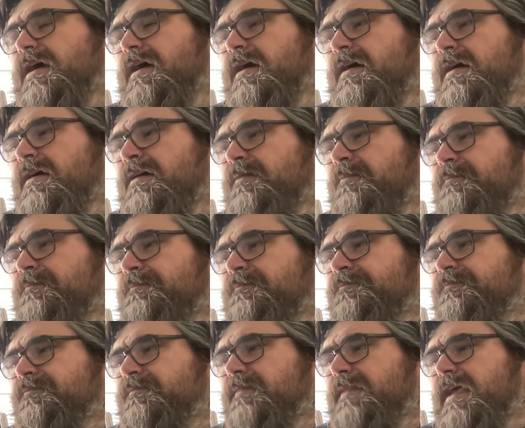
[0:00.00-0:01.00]

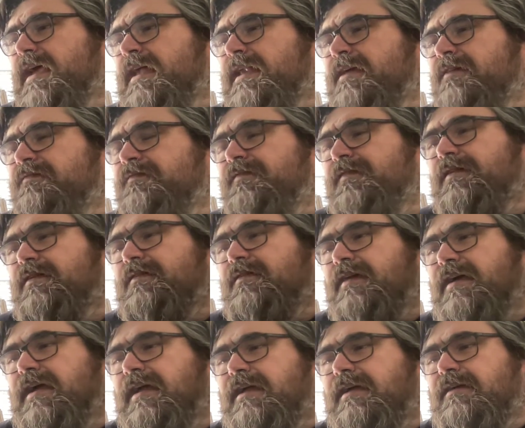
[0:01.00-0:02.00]
Um, and I feel
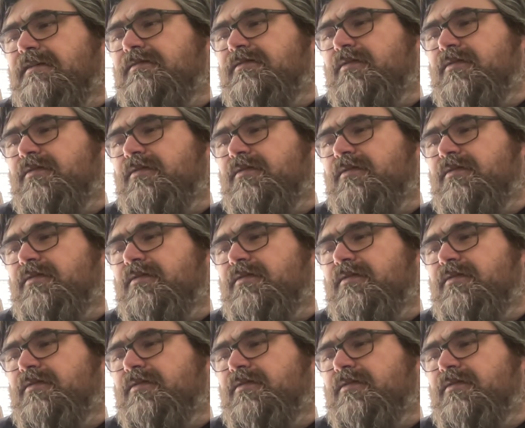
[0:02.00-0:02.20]
like